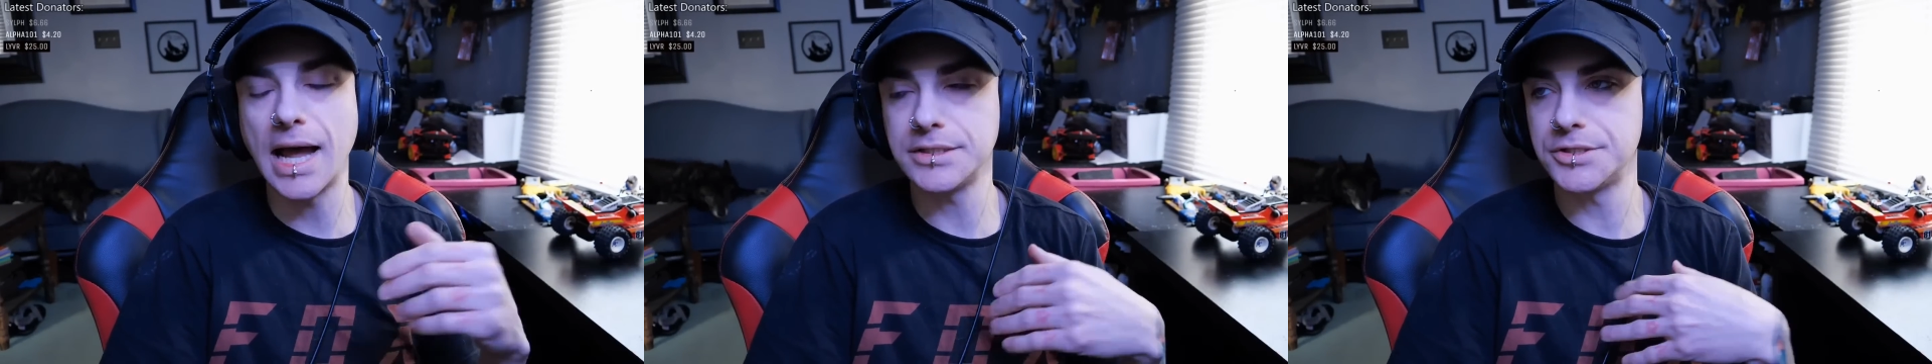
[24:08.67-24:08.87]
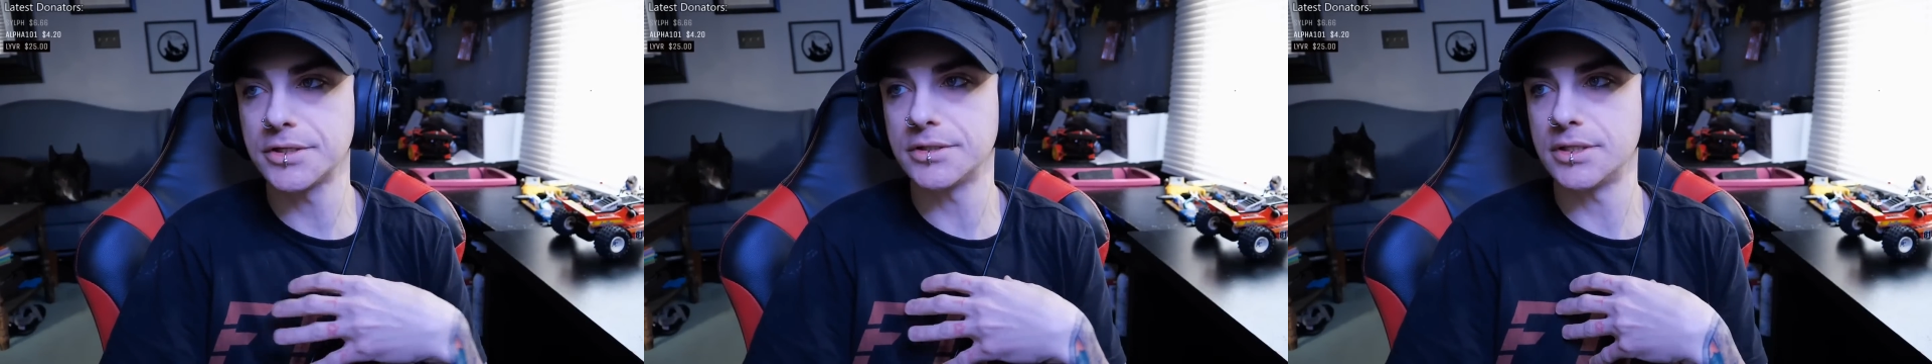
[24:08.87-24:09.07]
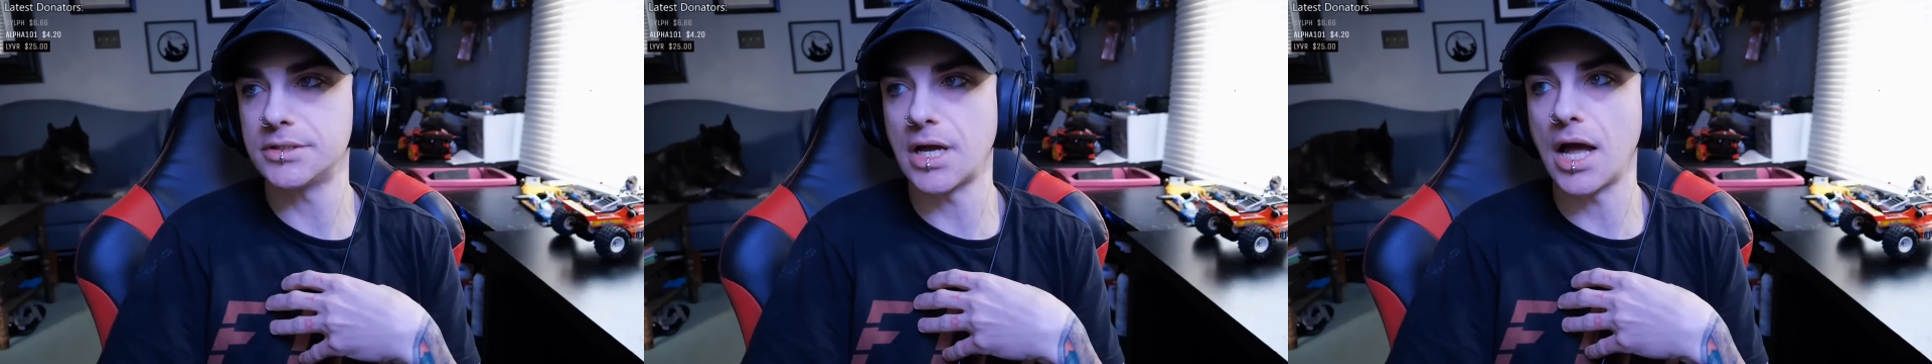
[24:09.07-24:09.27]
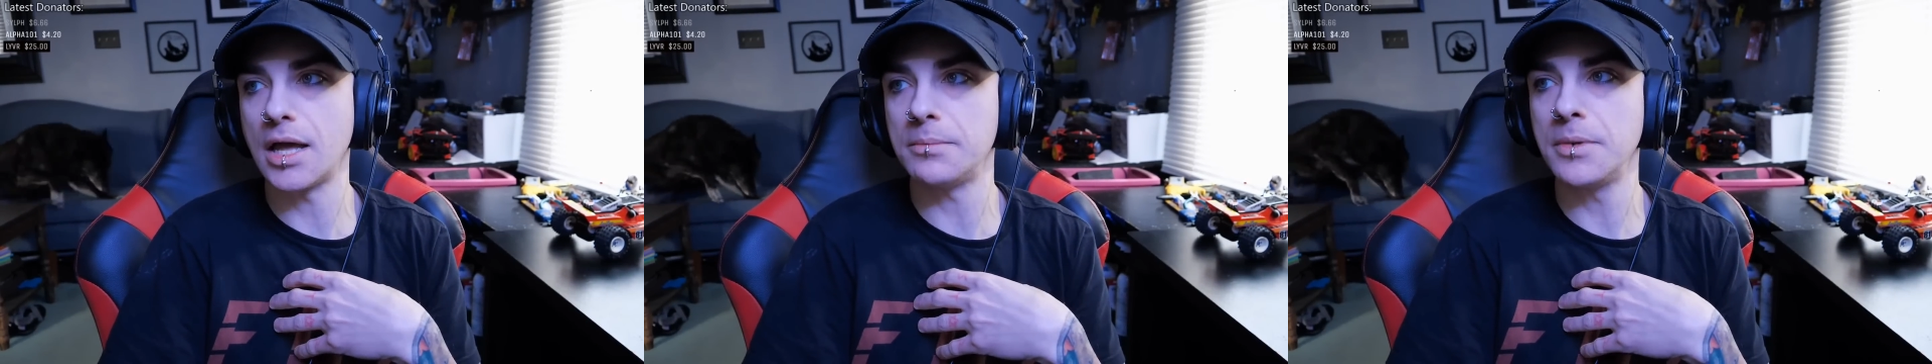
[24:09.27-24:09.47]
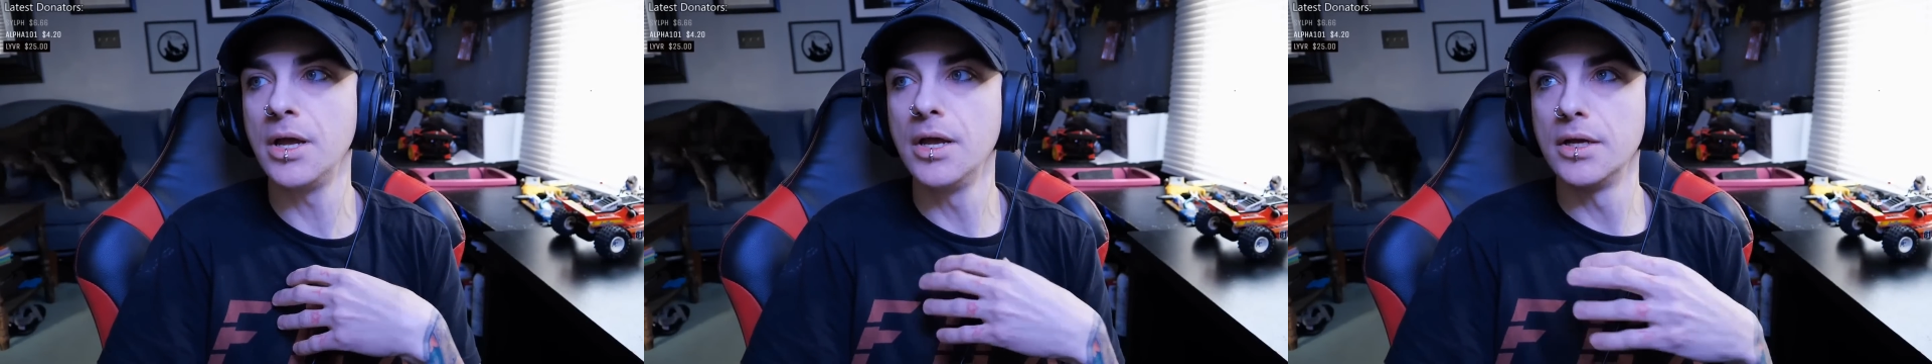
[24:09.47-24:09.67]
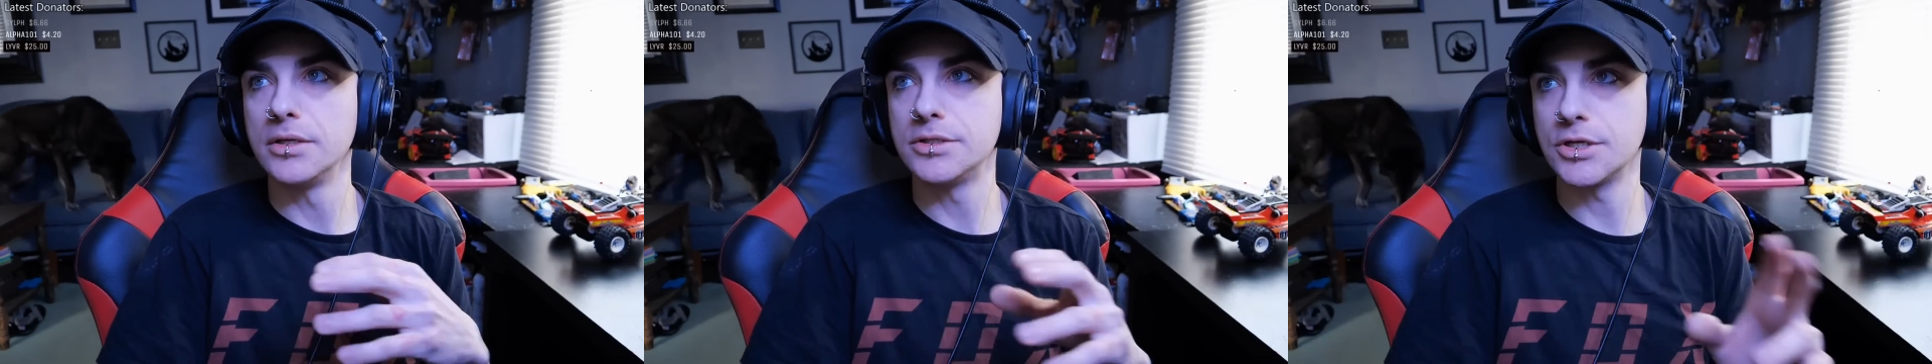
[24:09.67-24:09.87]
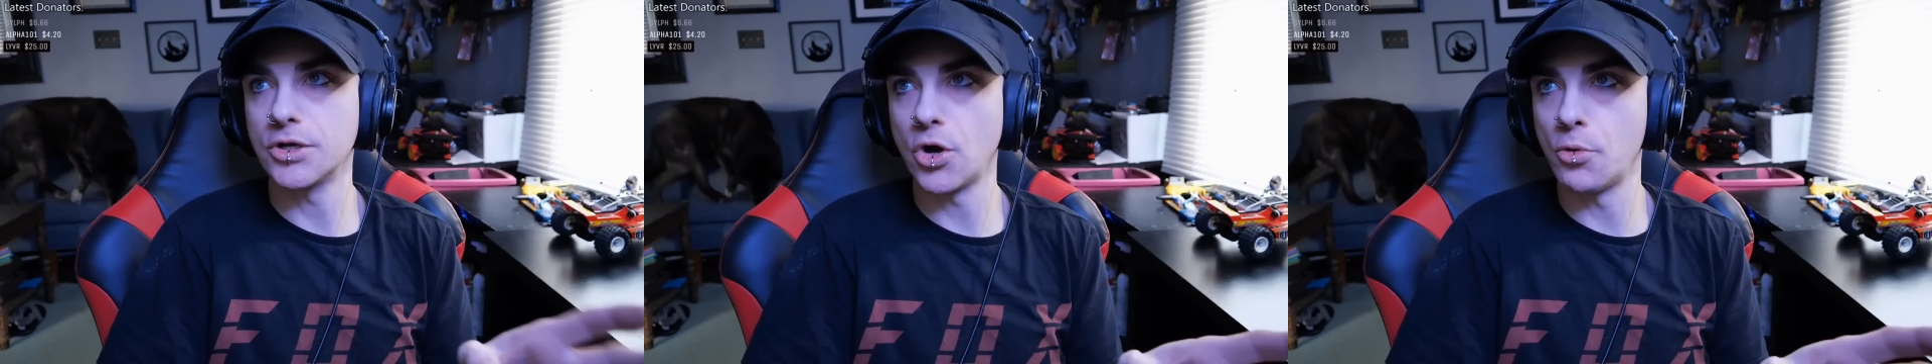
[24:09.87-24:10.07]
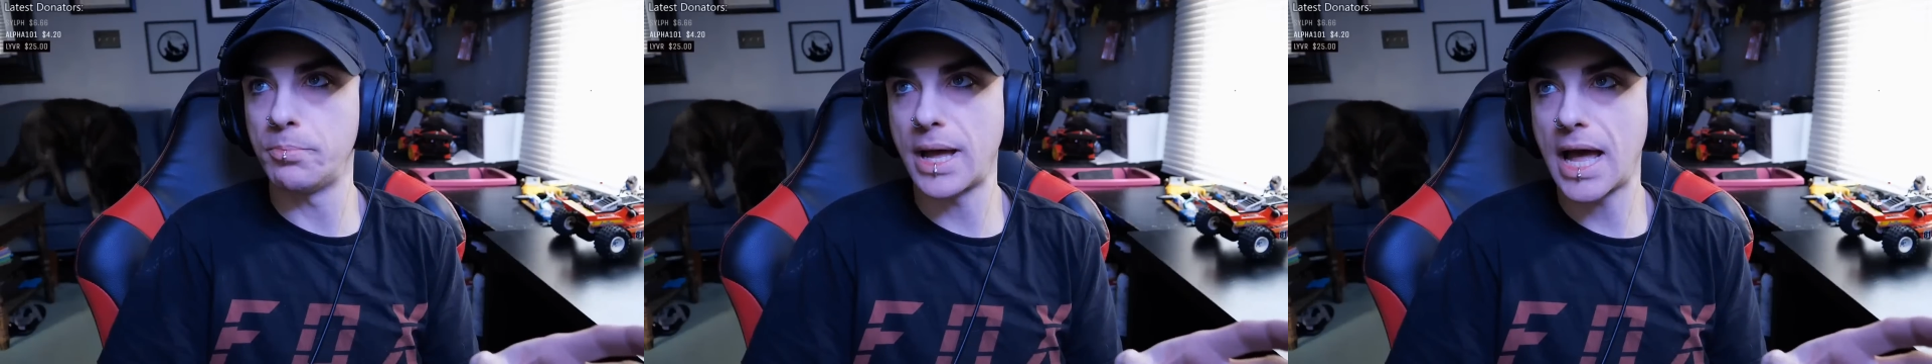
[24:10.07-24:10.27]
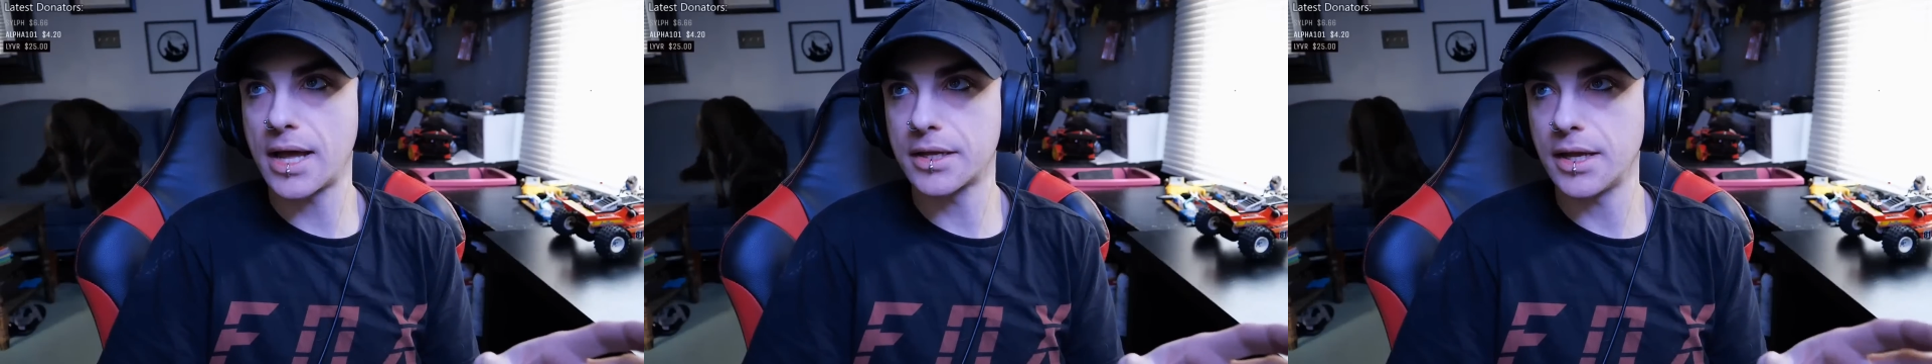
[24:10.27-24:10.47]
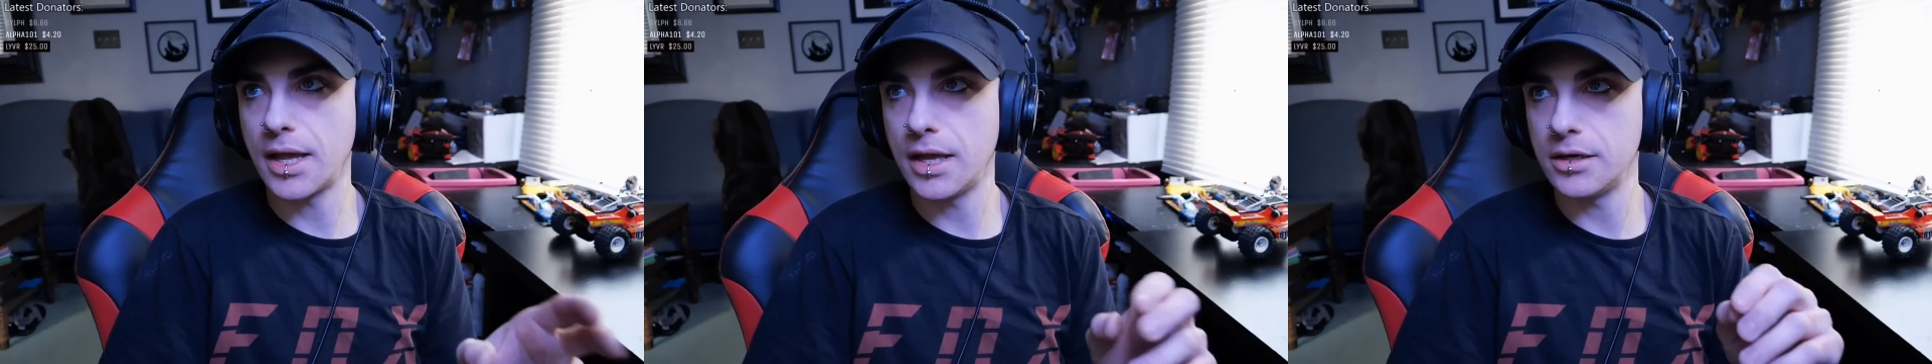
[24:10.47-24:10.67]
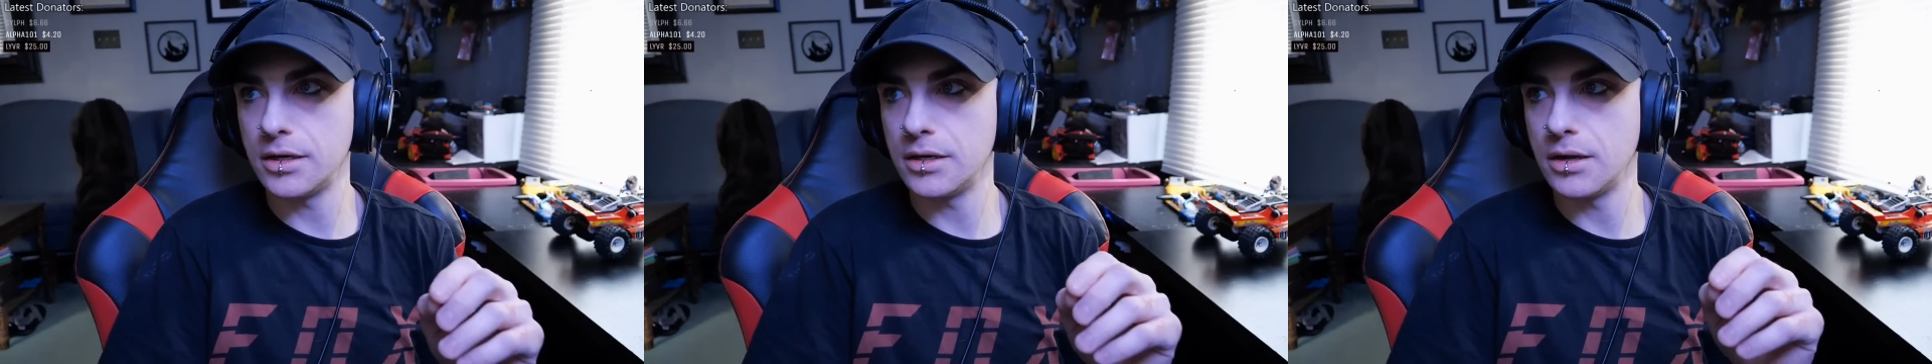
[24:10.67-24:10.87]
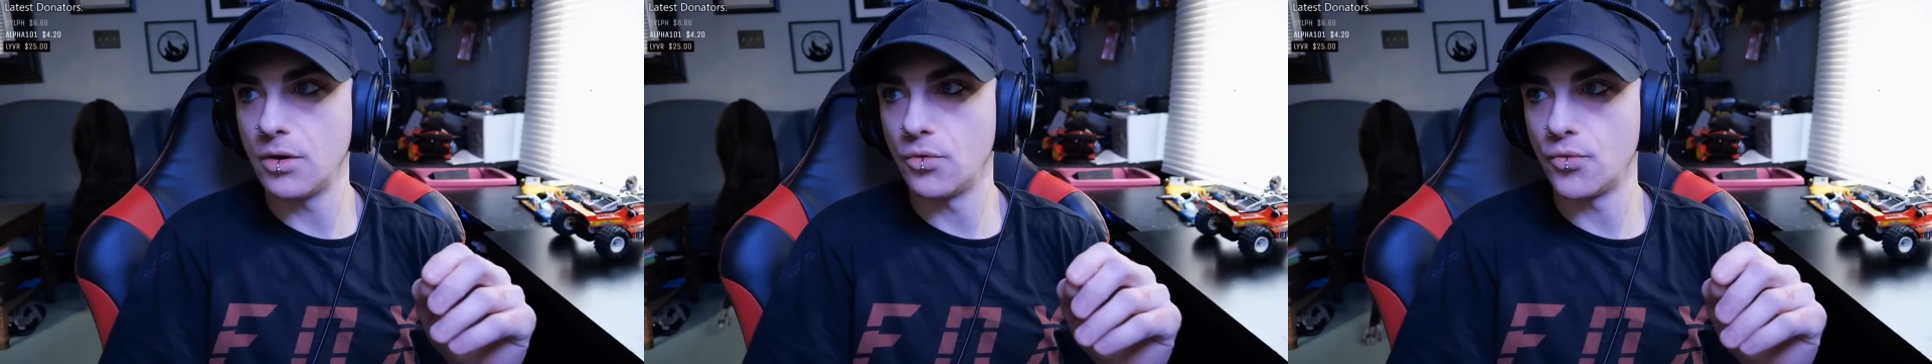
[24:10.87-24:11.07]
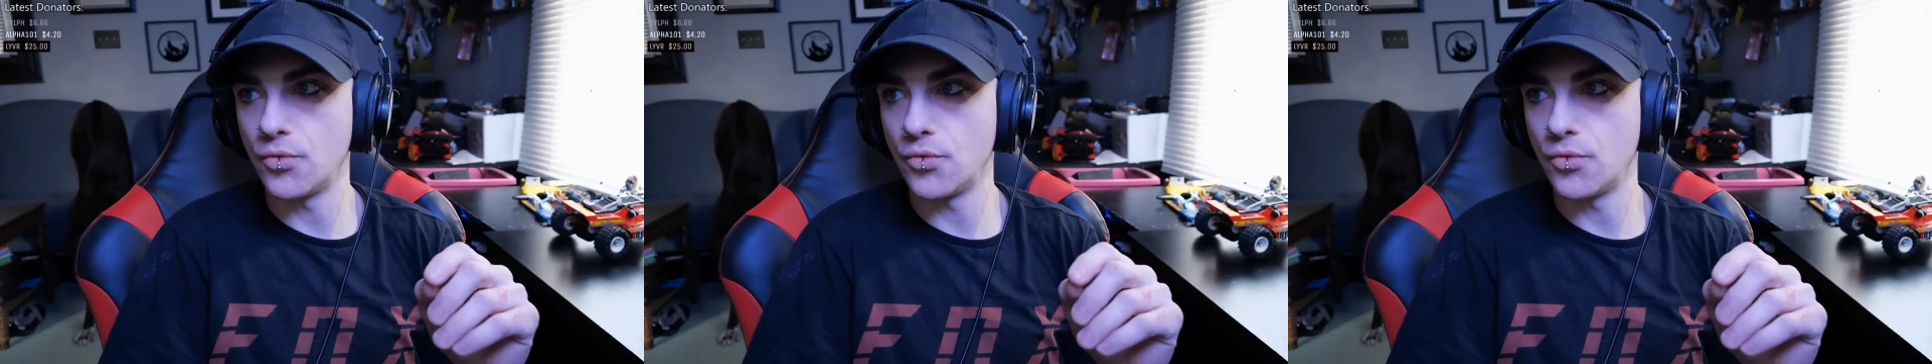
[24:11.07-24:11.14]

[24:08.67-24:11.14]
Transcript: I took the time to go back and